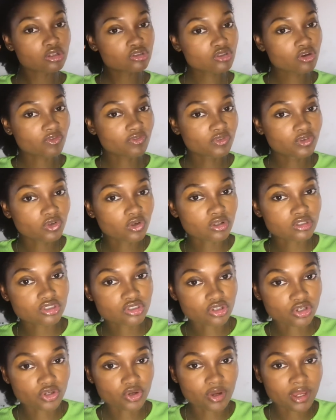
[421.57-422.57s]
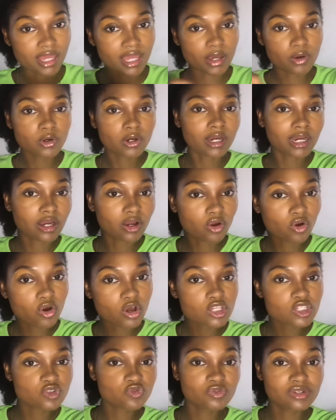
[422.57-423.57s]
of knots on your hair can
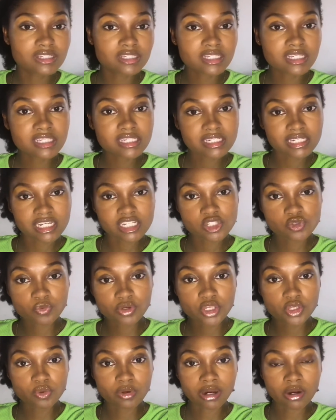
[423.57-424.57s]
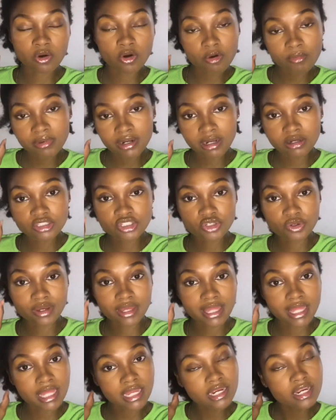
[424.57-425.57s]
cause resistance when you are combing out your
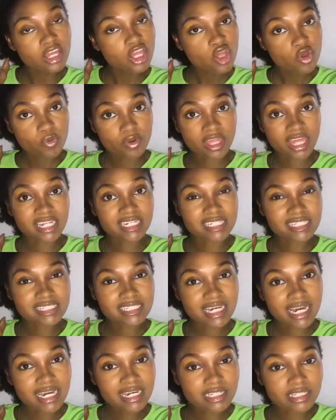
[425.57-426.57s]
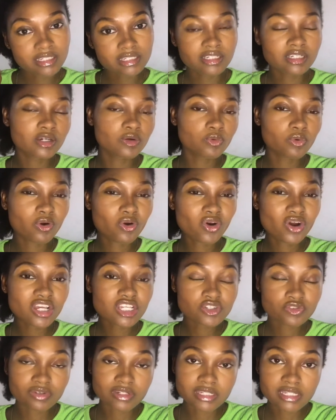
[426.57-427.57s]
hair. When you're detangling it, will cause
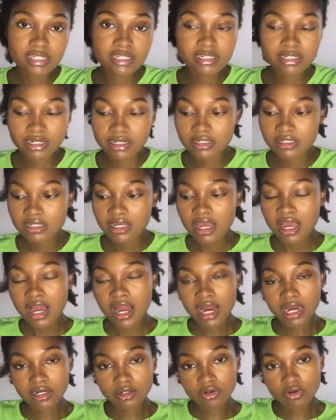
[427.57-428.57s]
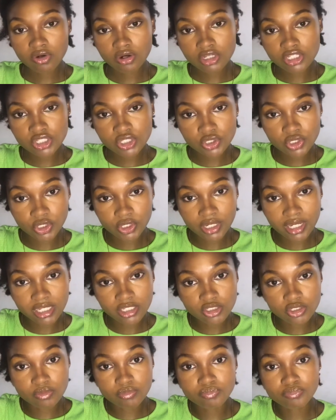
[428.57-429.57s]
resistance and cause your hair to
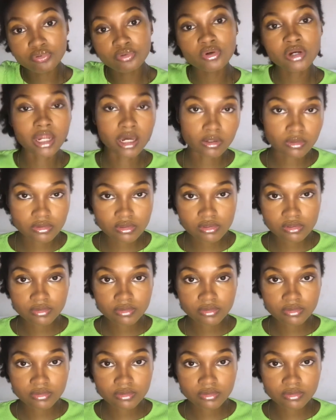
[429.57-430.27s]
pull out.